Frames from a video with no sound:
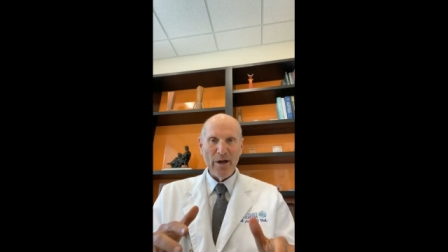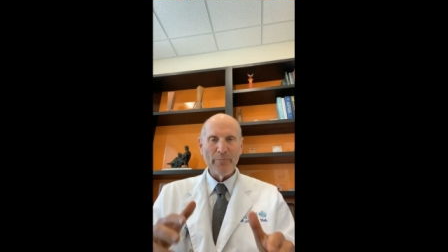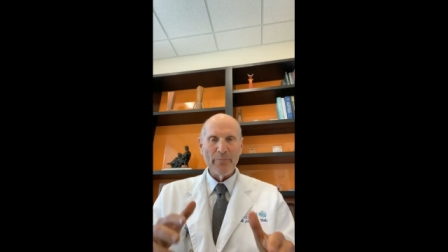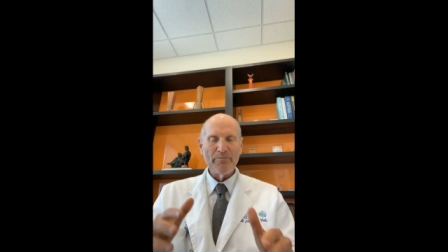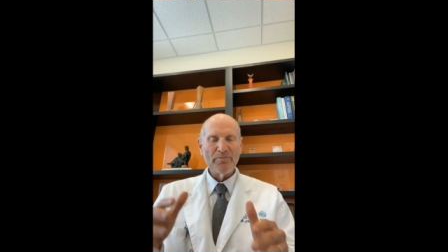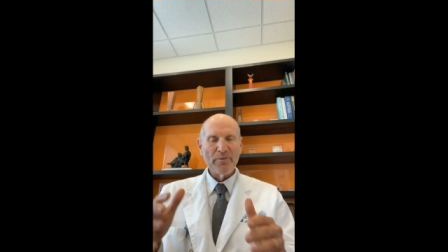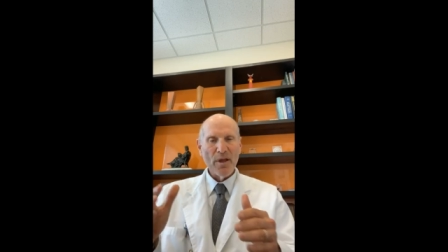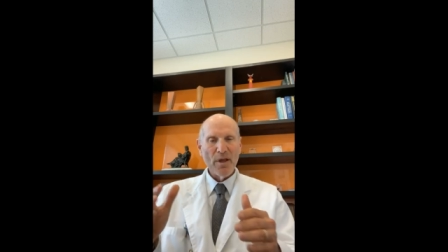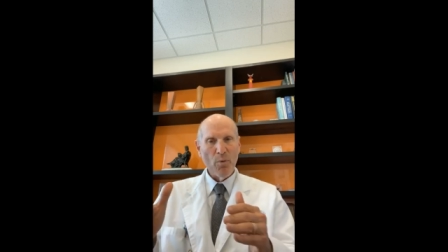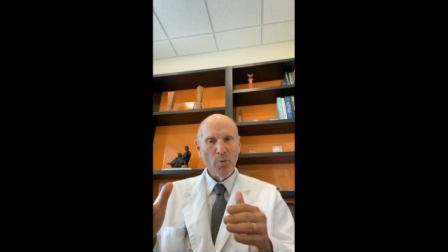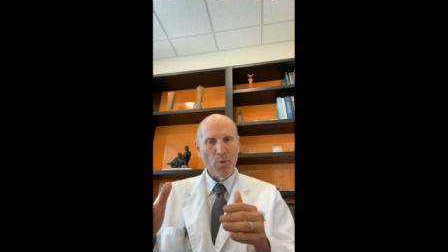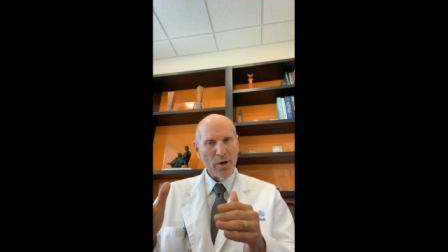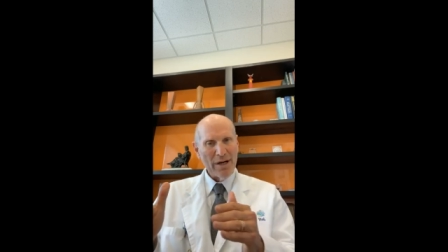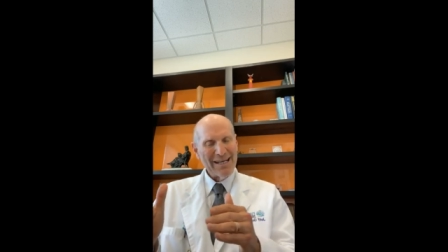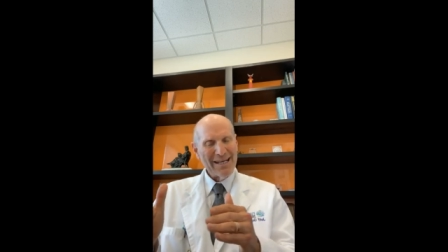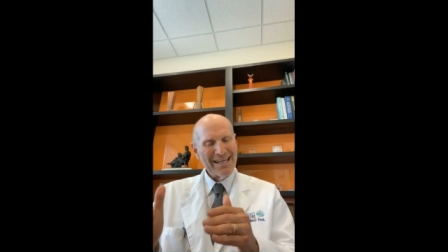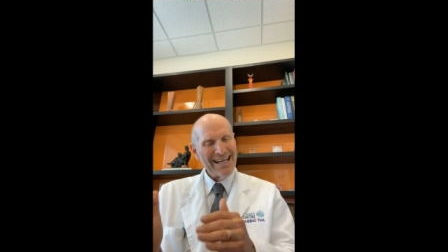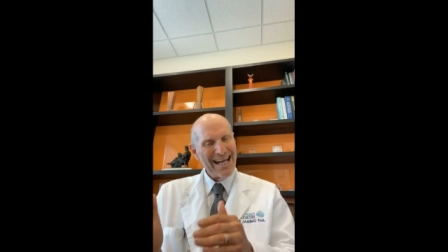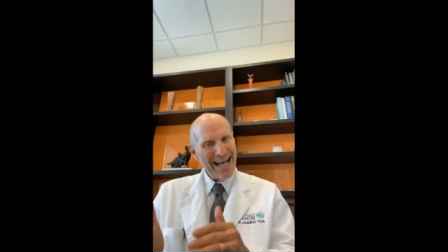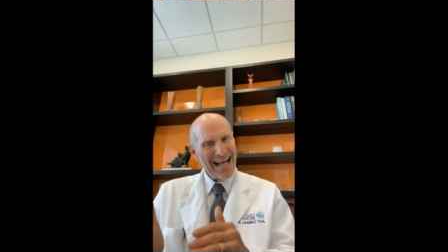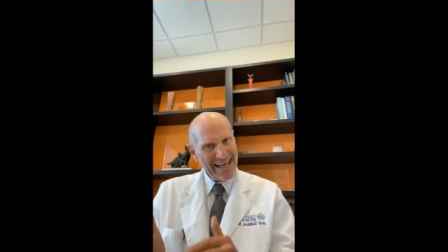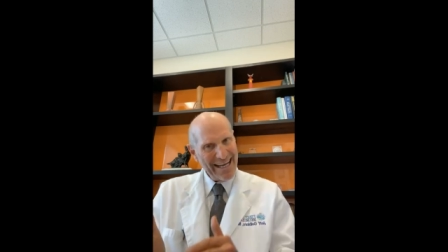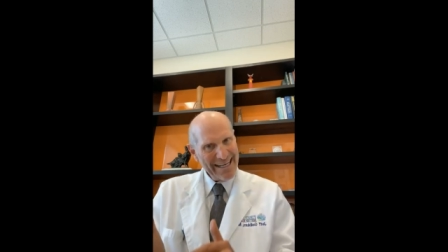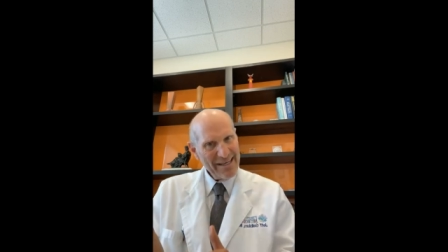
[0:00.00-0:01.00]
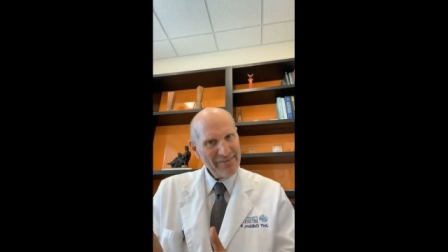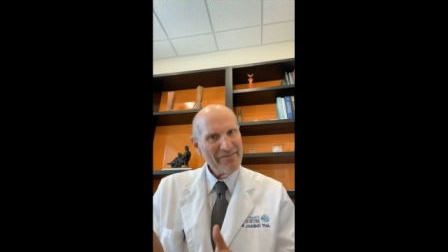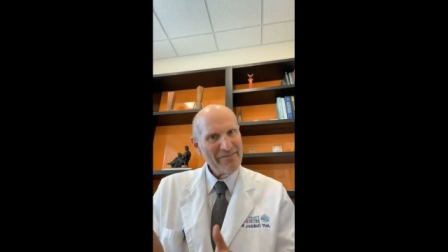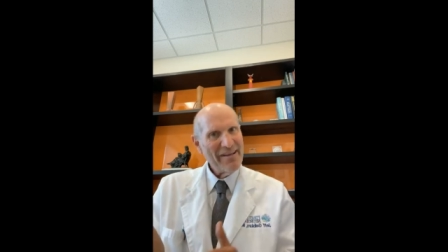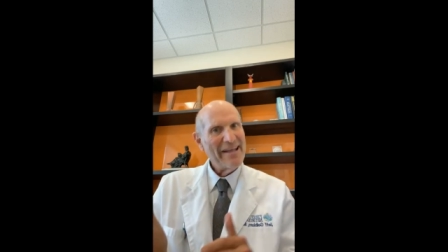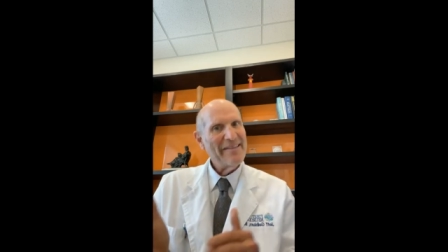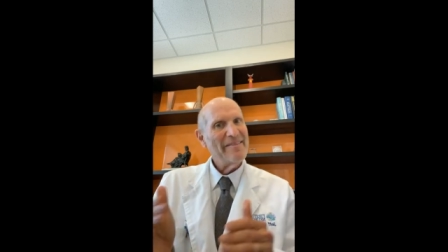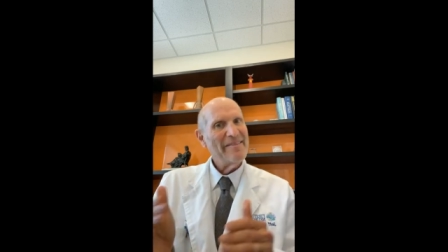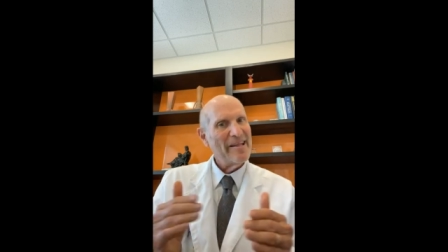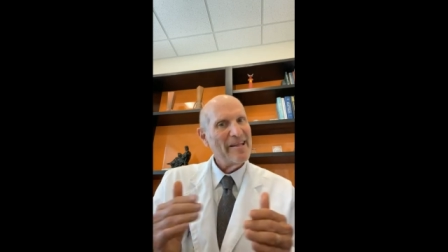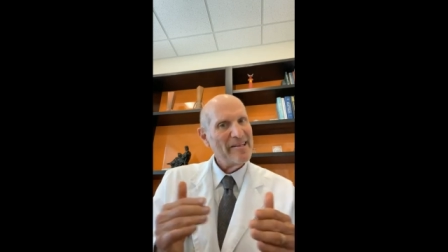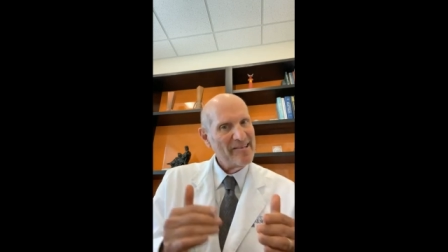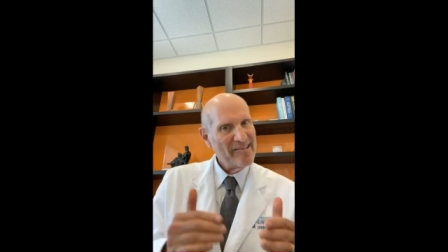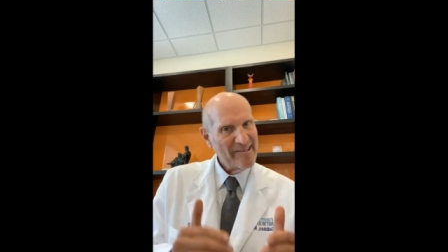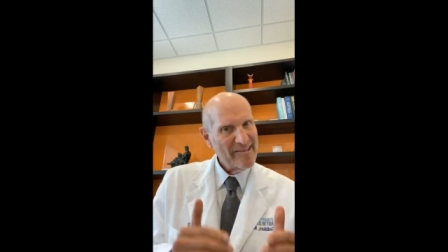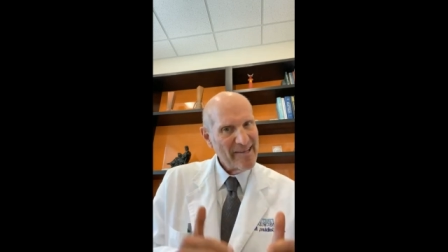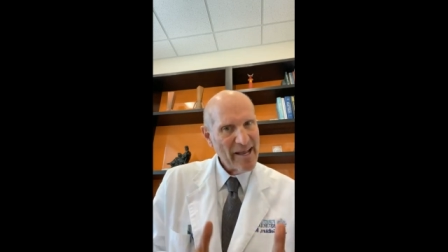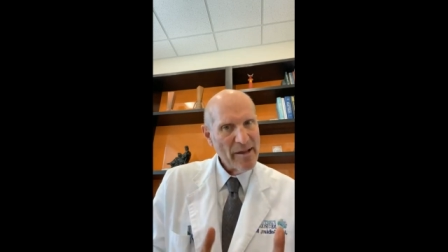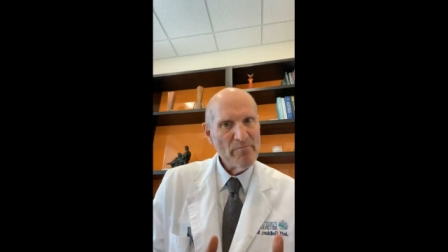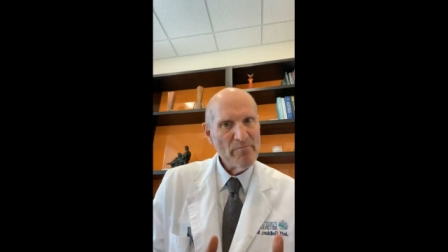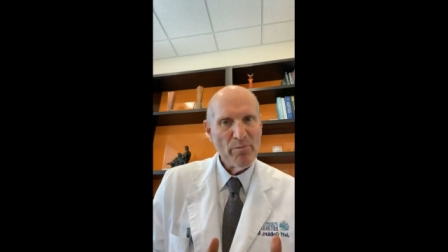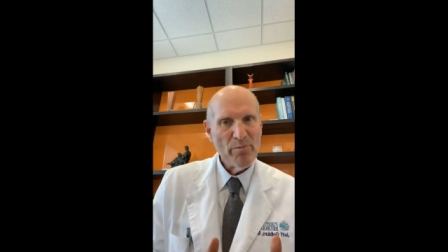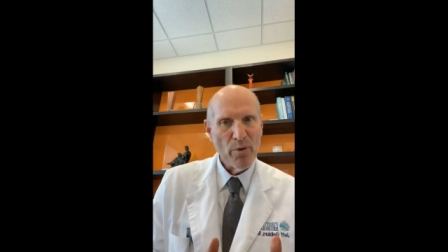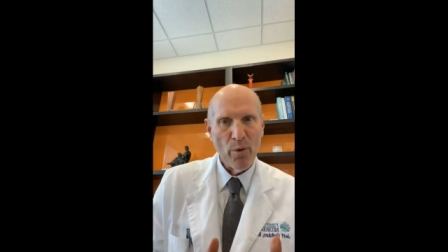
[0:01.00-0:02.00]
Well, we're kind of at that
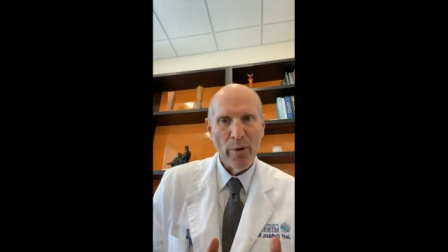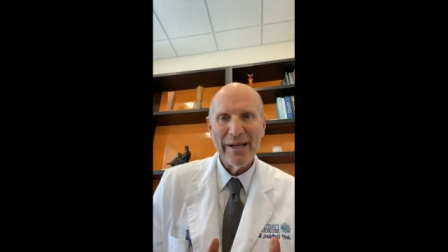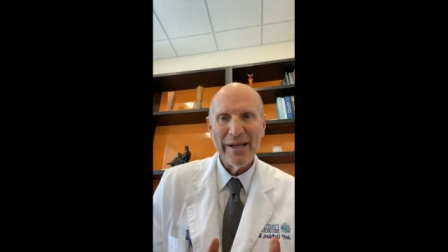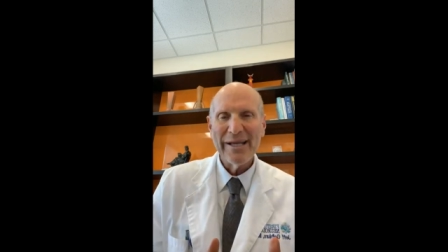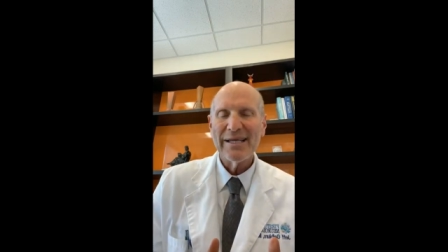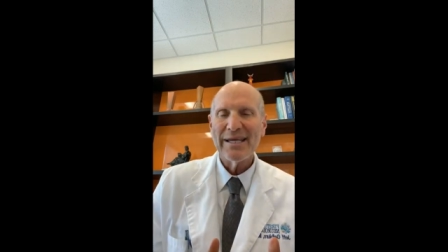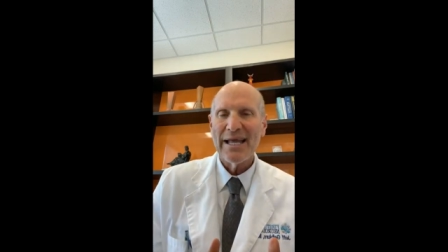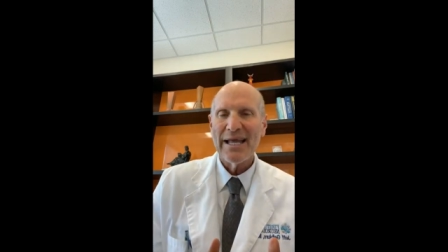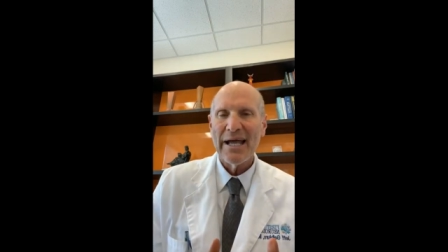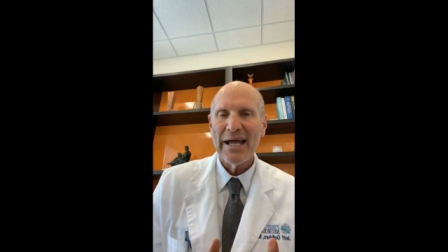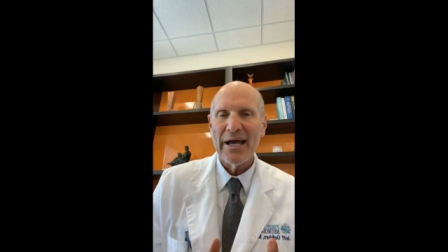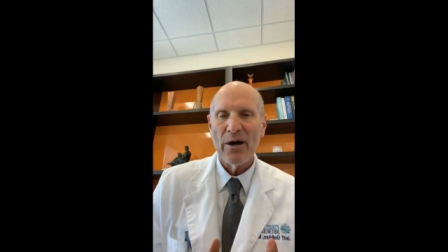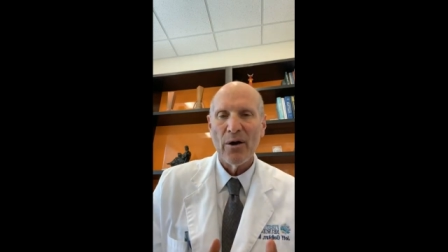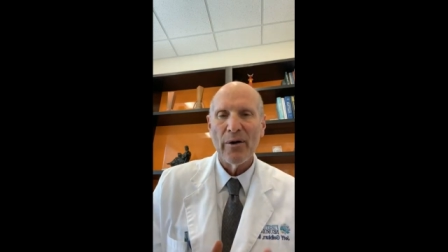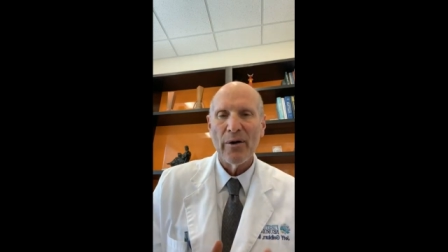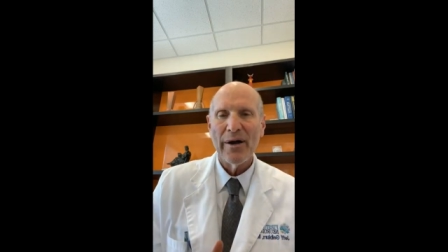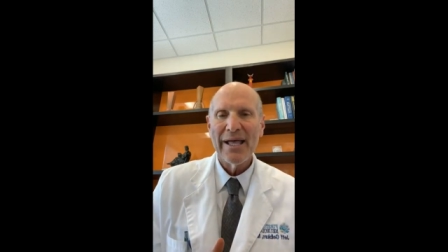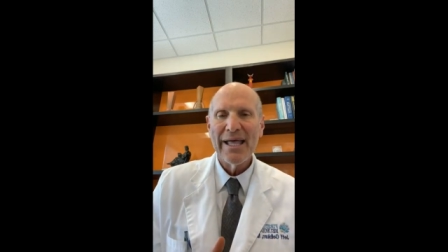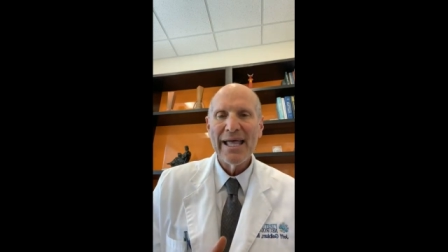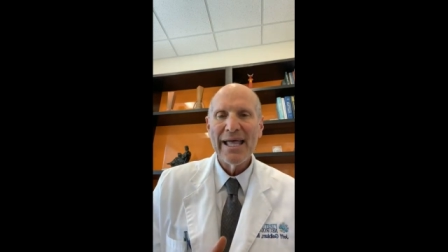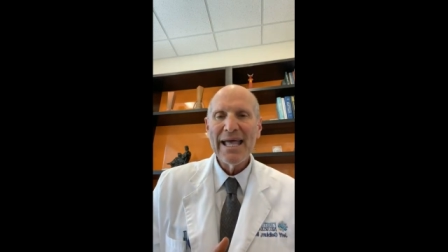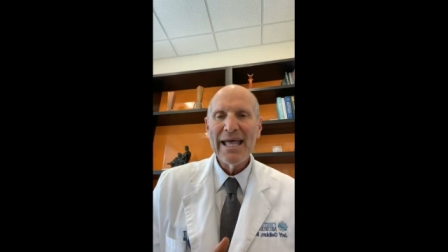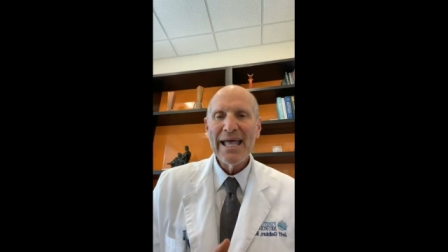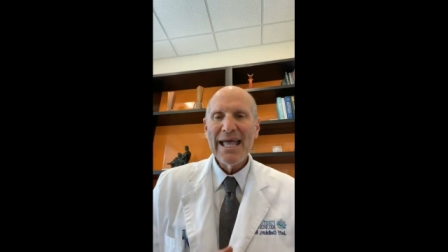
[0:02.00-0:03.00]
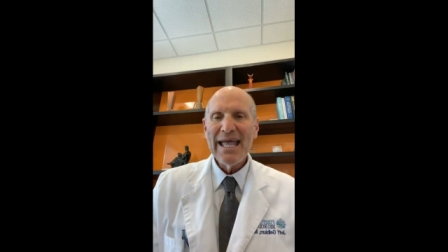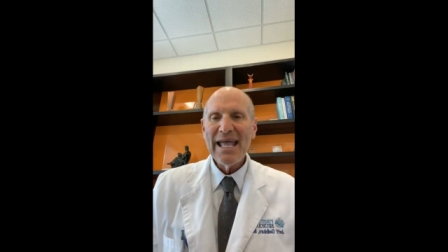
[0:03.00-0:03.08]
same point now